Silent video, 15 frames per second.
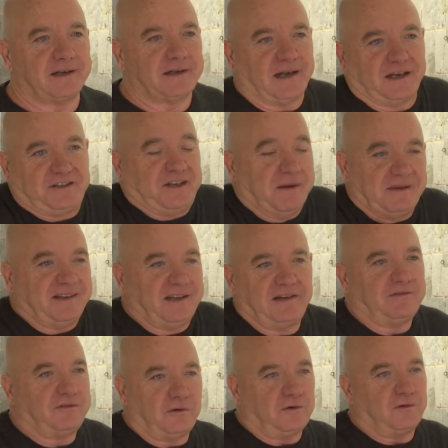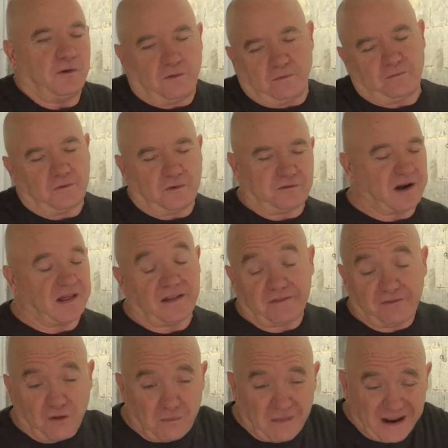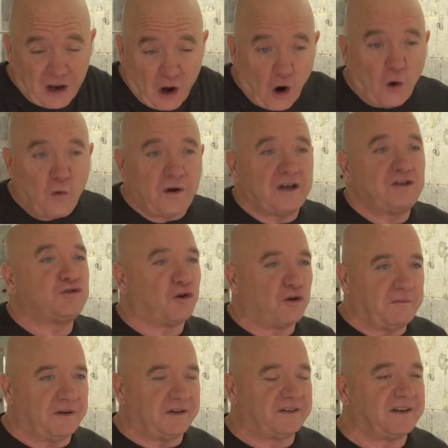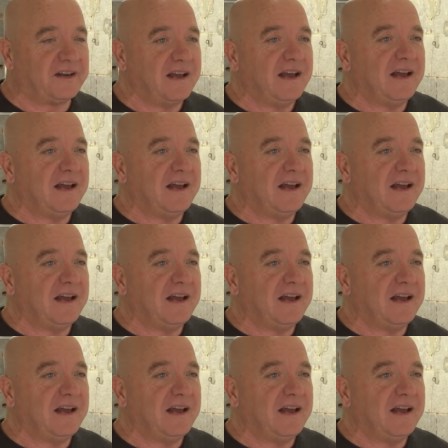exhibiting, or rather for my own enjoyment.